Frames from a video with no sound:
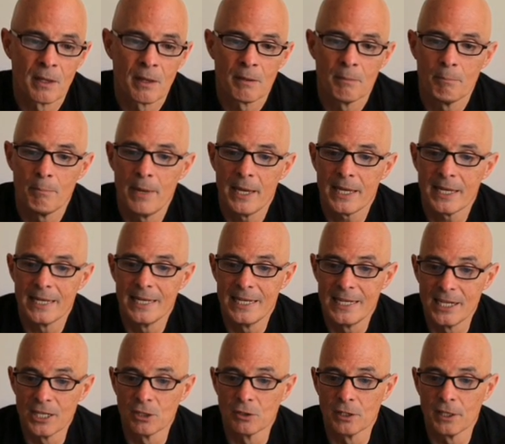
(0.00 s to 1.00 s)
making
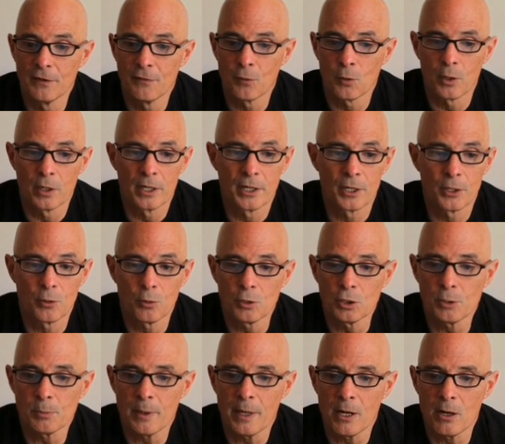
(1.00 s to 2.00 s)
nearly 400
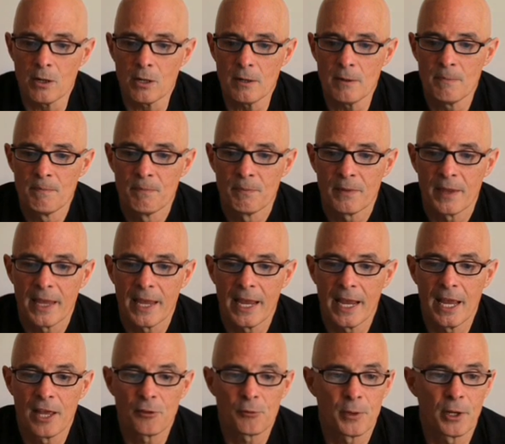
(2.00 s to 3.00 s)
horsepower
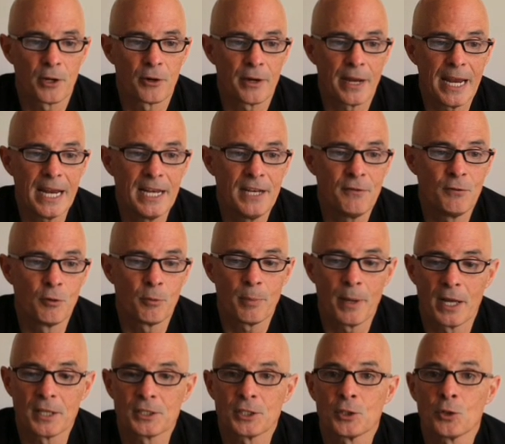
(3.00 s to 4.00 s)
and 380
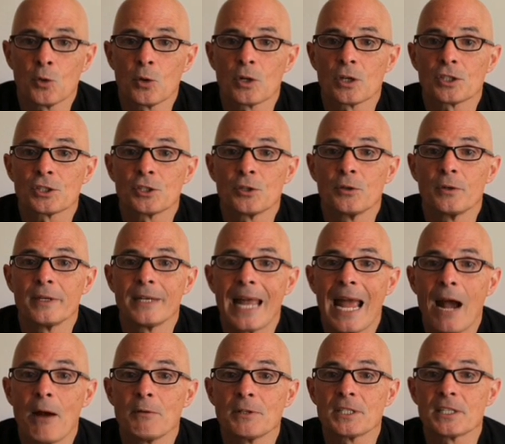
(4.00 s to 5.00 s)
foot-pounds of torque. So
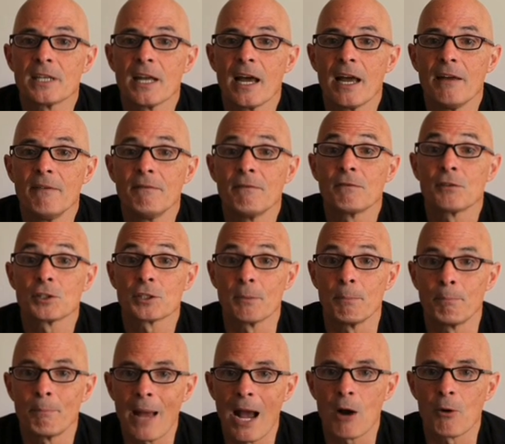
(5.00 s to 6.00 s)
now it's time for
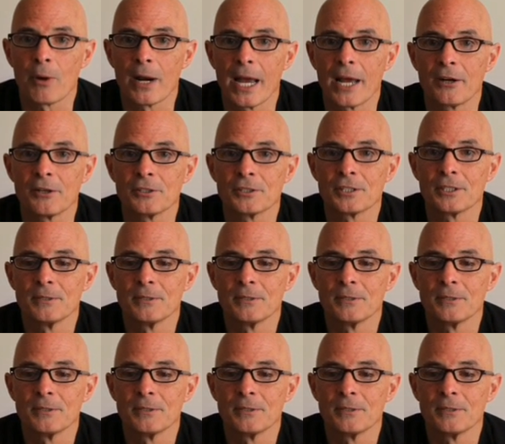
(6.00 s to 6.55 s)
some power adders.